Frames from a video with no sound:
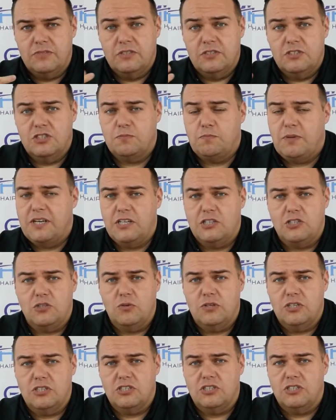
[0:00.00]
Speak
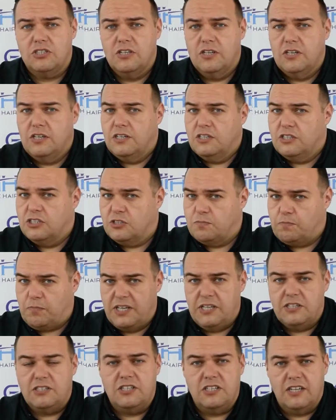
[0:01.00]
to us,
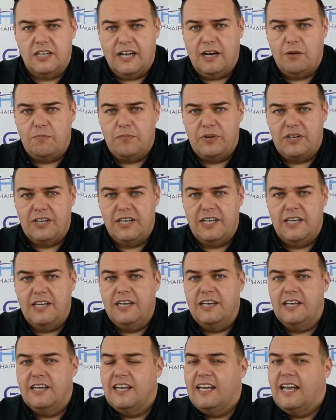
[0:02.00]
speak to the company,
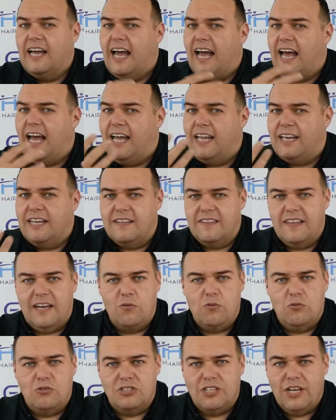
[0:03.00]
and they
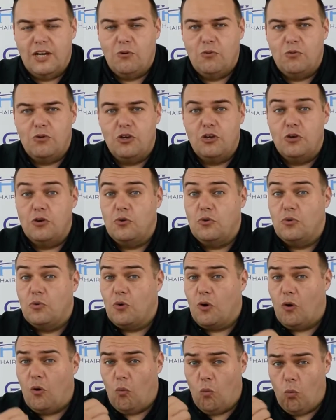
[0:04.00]
will tell you
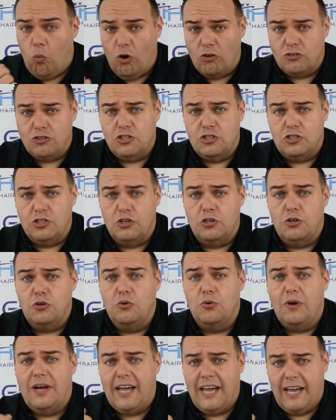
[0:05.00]
what to
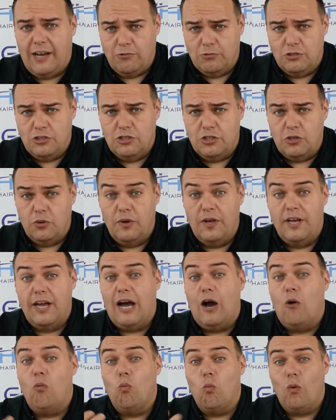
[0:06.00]
do, how to do it,
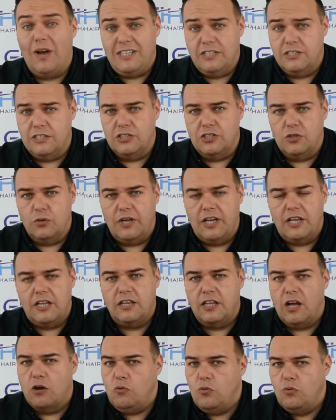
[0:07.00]
and when to do it.
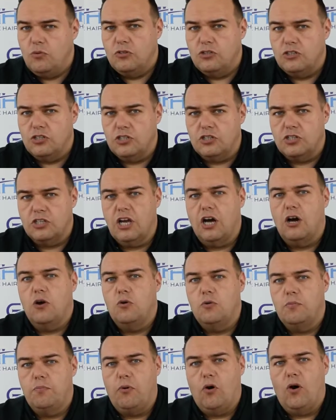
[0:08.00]
Don't just go
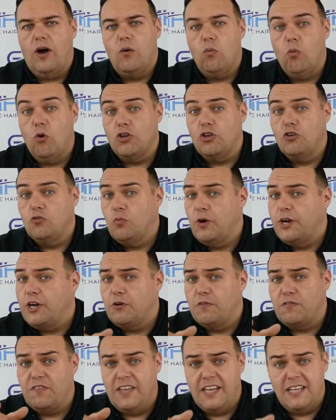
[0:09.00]
by what you read
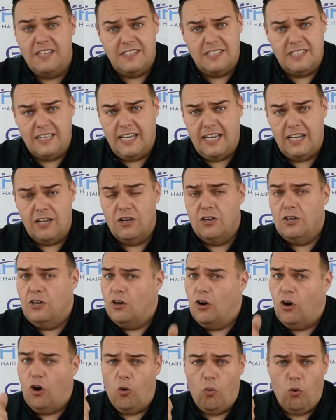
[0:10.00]
off the internet,
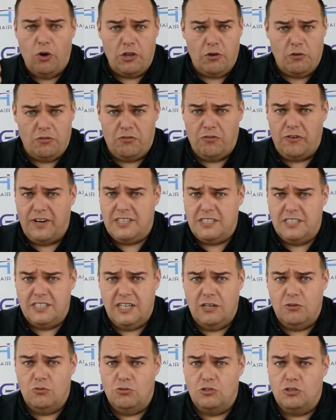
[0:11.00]
or what your friend
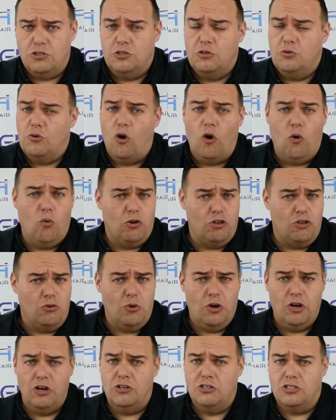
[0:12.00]
tells you, or what you
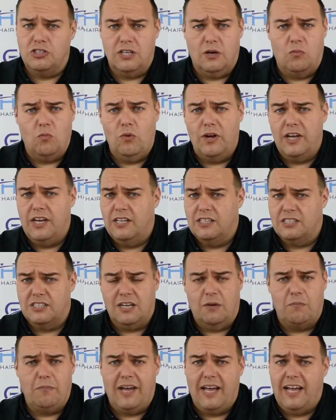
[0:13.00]
heard somewhere,
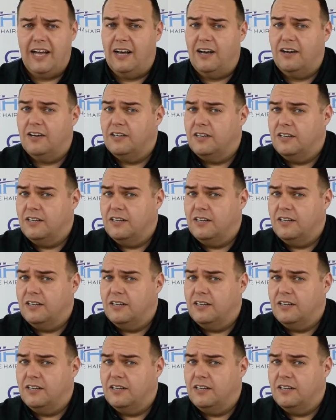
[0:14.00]
somehow.